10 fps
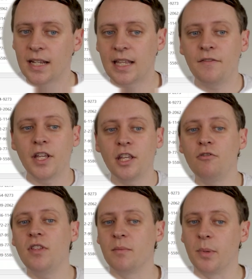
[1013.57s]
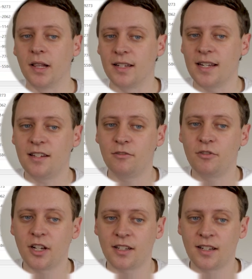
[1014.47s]
giving you the ability to
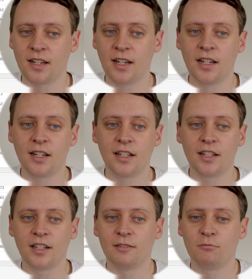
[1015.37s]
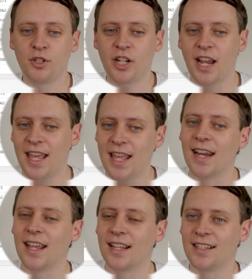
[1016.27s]
just check
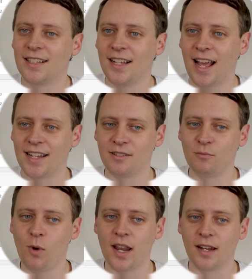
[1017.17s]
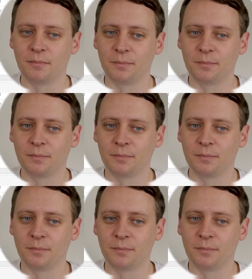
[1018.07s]
in as and when.